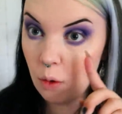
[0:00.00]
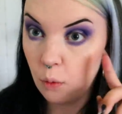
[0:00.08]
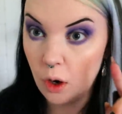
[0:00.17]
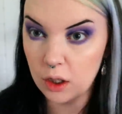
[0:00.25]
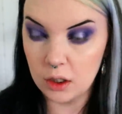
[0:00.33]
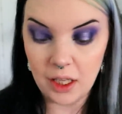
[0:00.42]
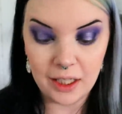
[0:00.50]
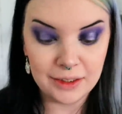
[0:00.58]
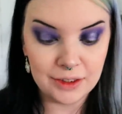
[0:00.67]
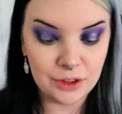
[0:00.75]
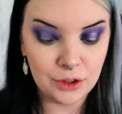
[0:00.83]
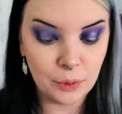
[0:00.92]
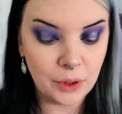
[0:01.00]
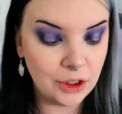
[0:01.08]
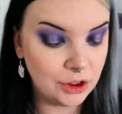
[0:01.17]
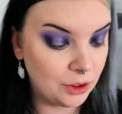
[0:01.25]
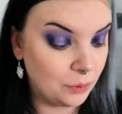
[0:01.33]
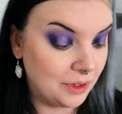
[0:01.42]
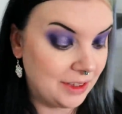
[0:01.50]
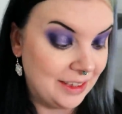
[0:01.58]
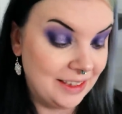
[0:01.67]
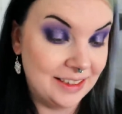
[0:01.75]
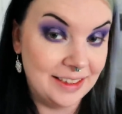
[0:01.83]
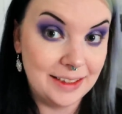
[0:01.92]
waterline situation with
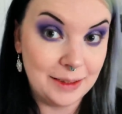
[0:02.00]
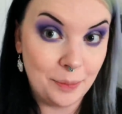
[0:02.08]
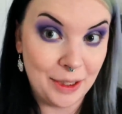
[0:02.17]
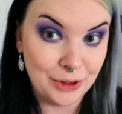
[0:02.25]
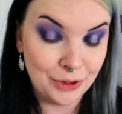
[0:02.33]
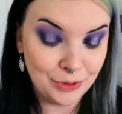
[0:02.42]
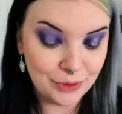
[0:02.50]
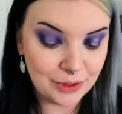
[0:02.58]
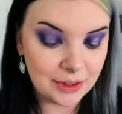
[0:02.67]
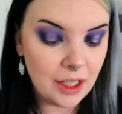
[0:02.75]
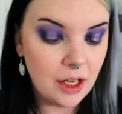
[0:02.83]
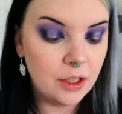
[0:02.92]
these pencils.